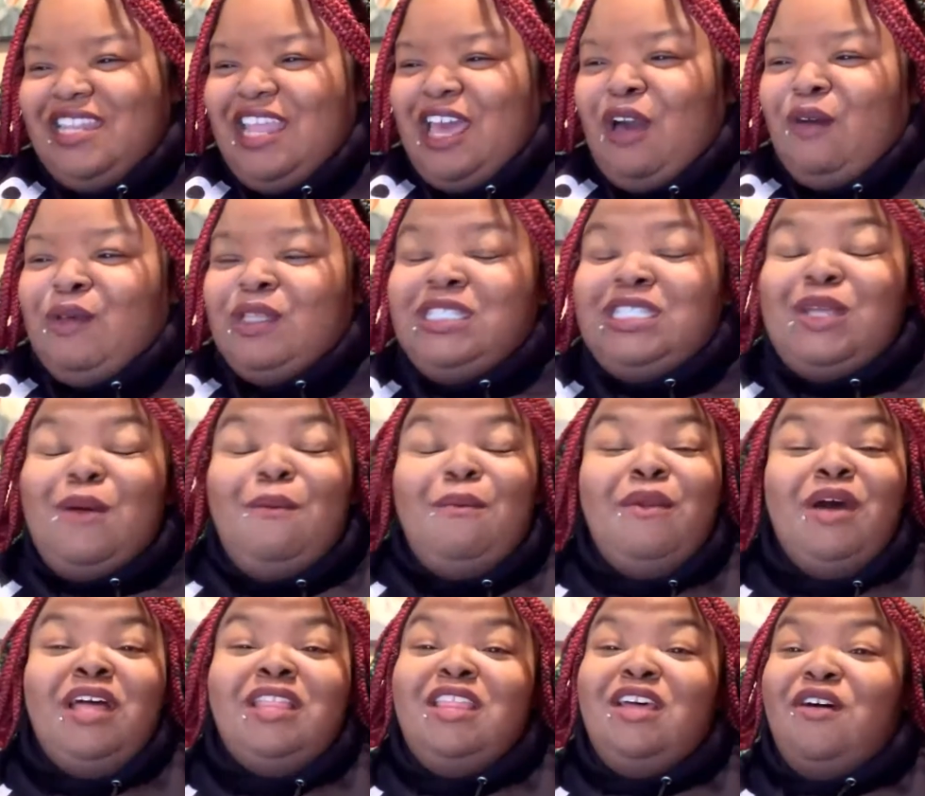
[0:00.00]
That was the
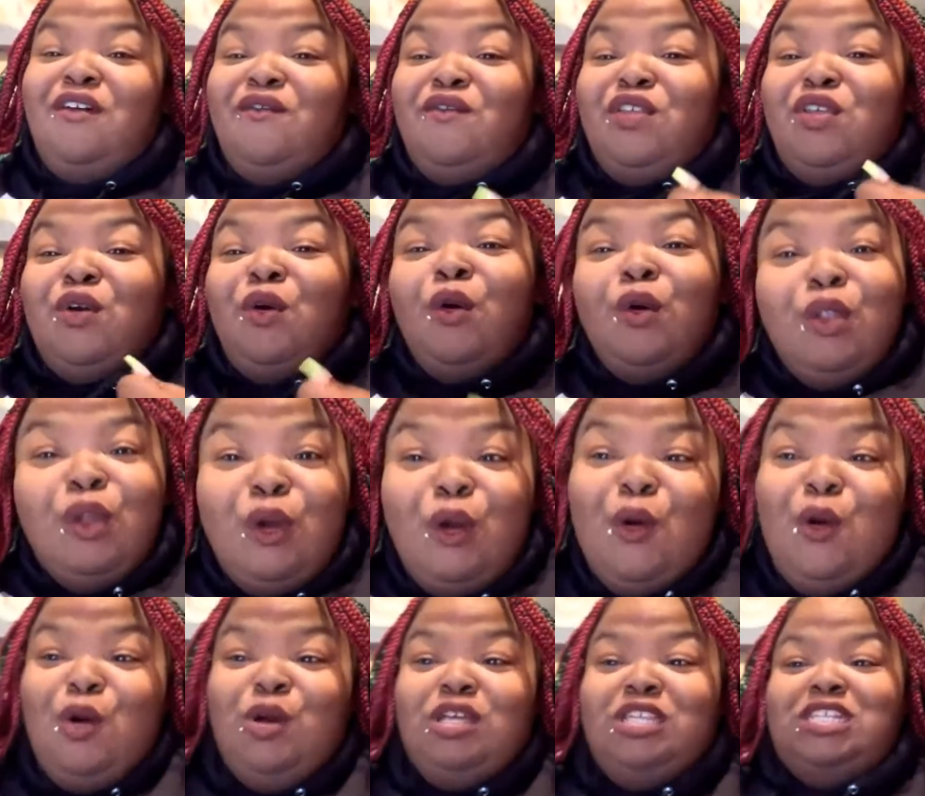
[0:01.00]
mother of
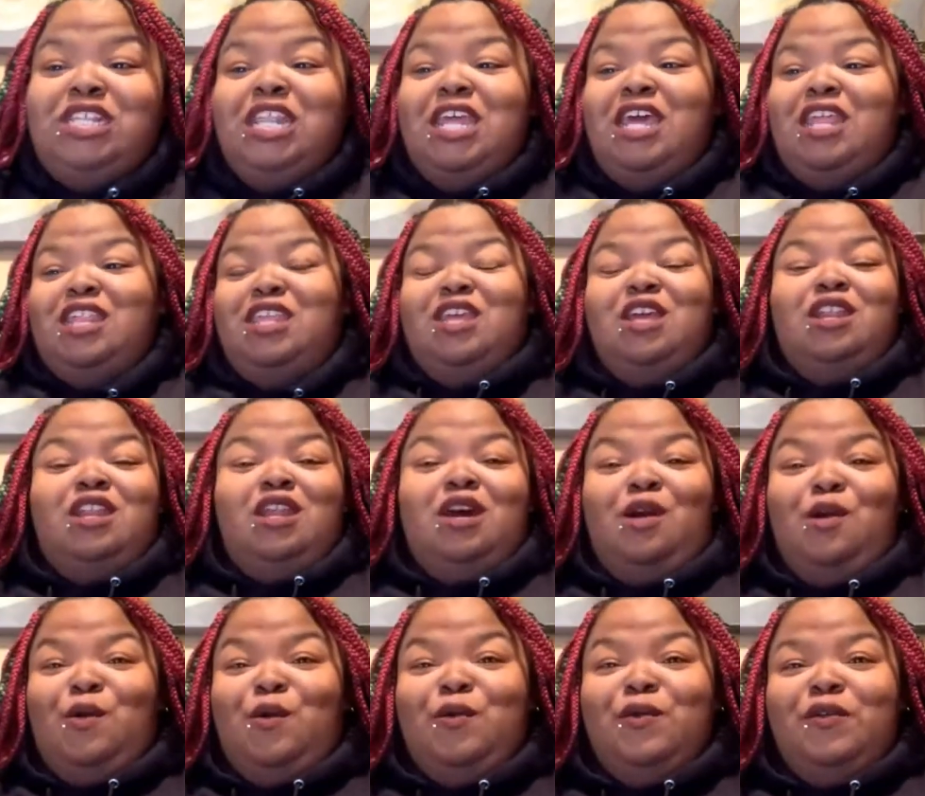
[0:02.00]
unicorns letting you
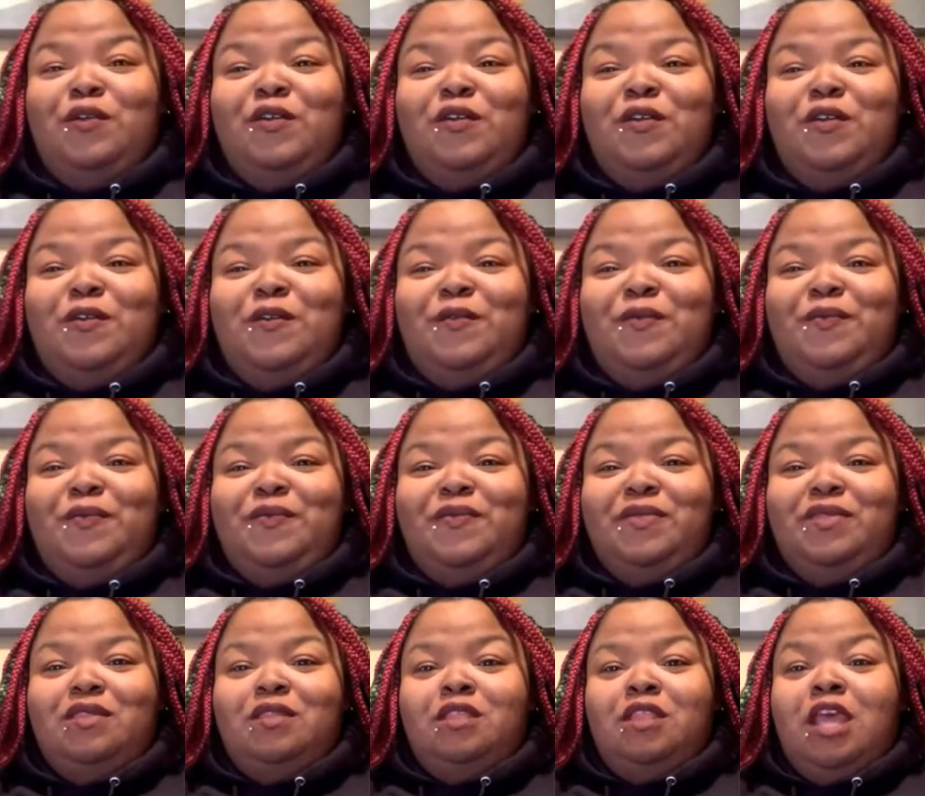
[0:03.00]
know.
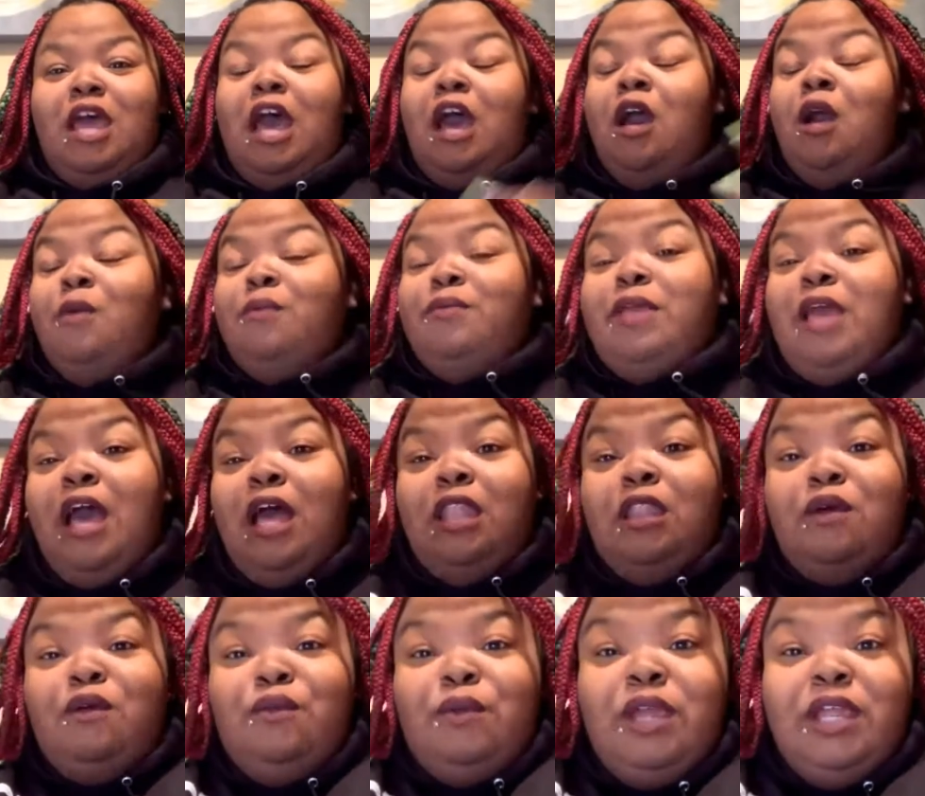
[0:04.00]
Now I hope y'all
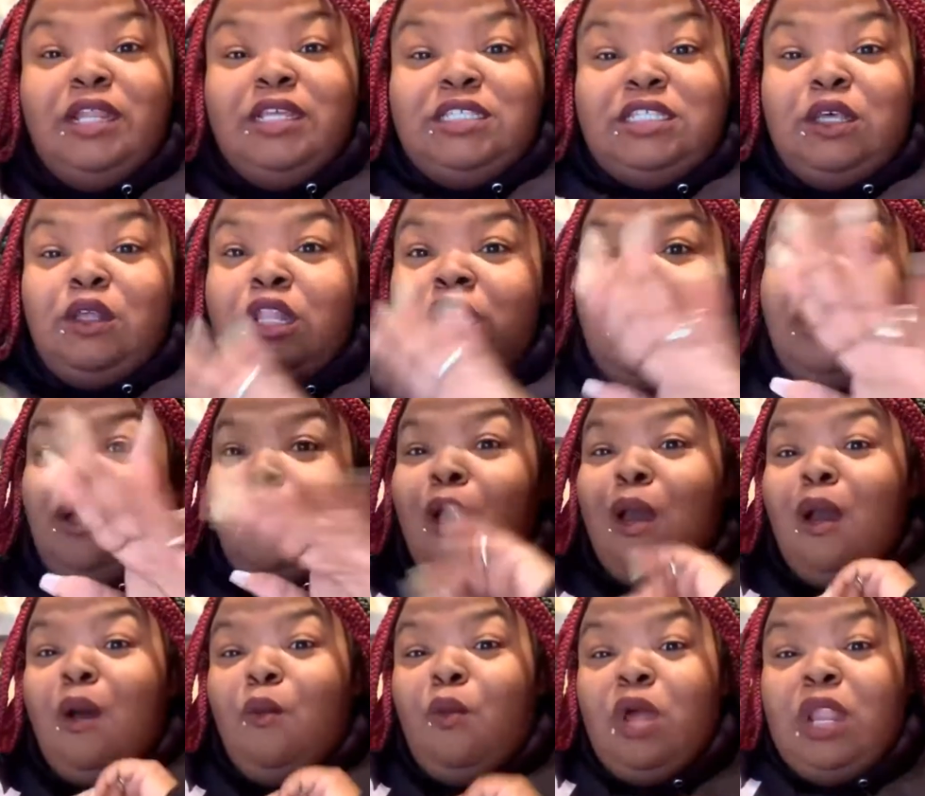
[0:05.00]
are ready. So look,
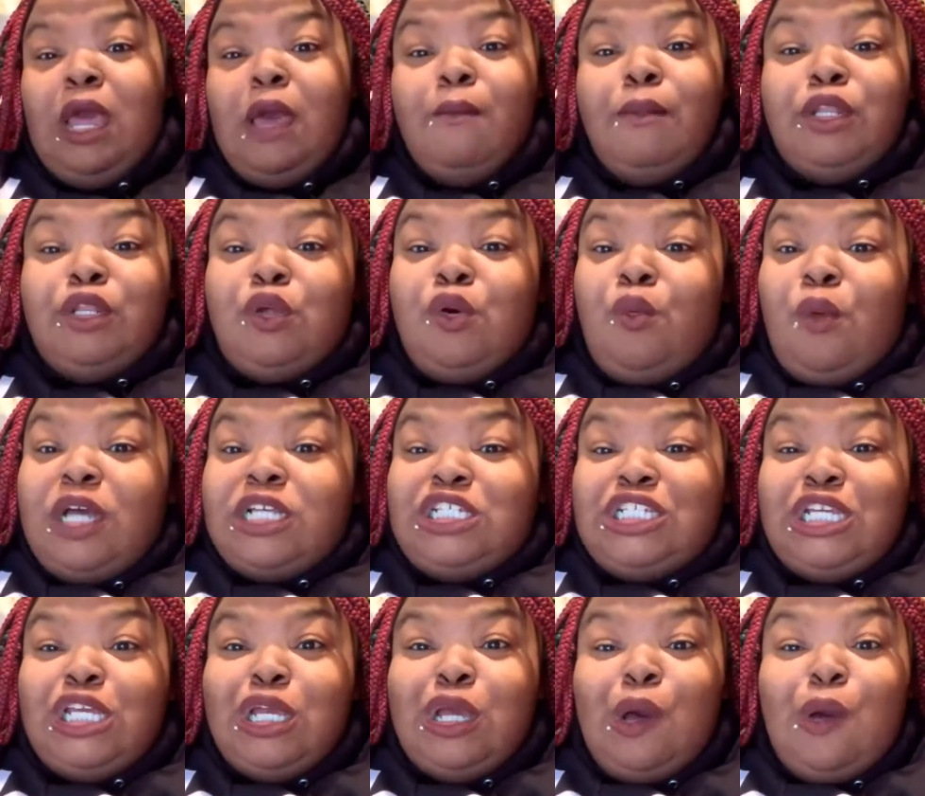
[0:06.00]
what I'm gonna do while
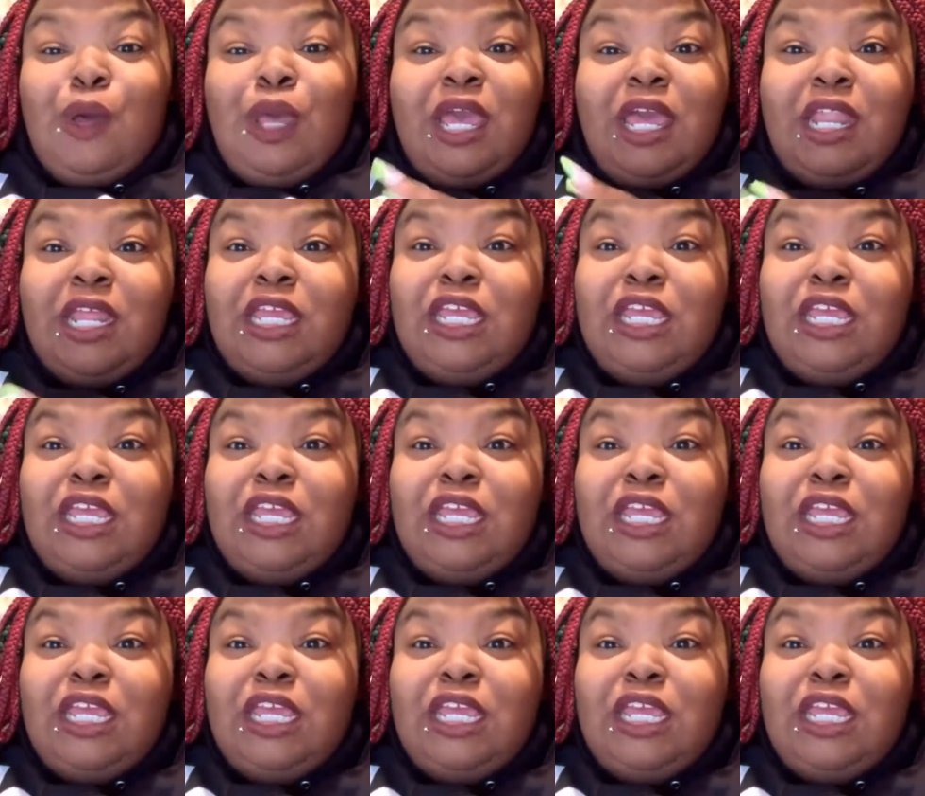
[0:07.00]
she go ahead and